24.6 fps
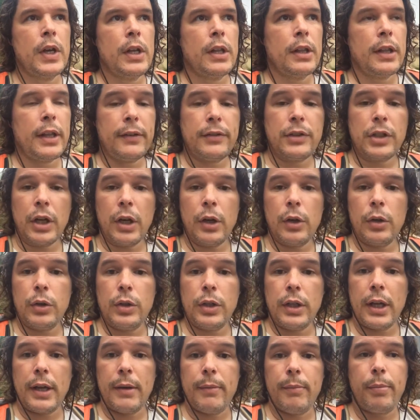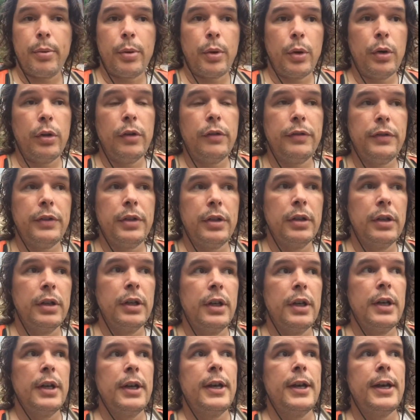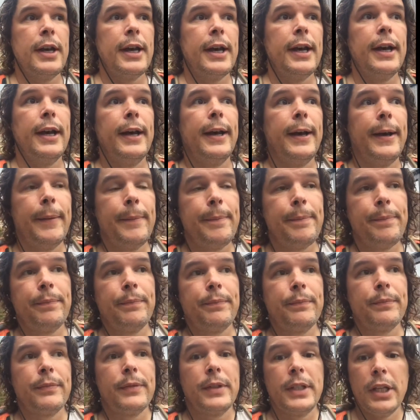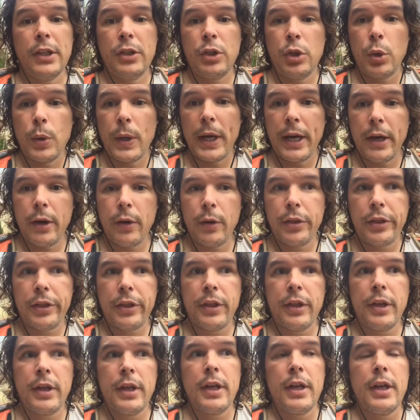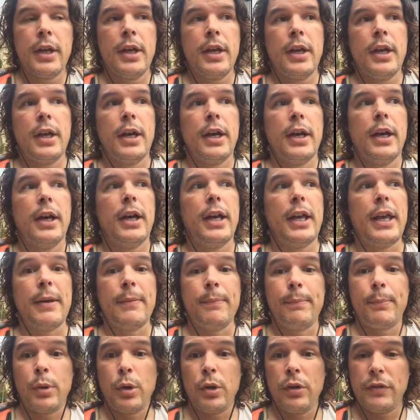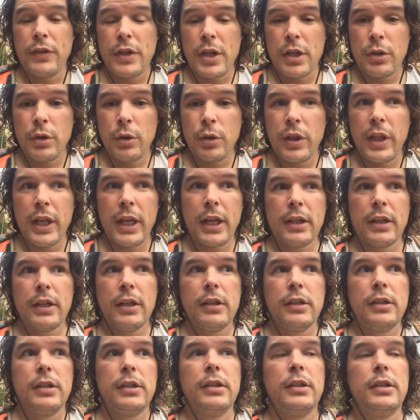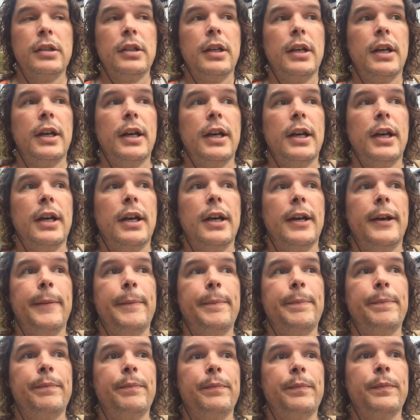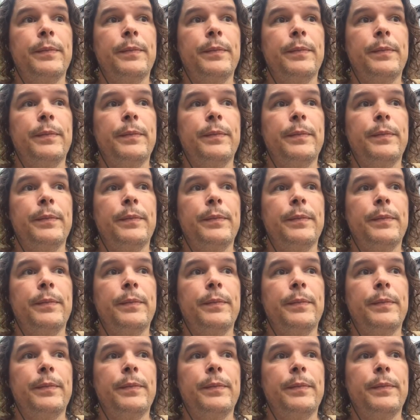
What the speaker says: They've showed improved tissue health, improved tissue thickness, and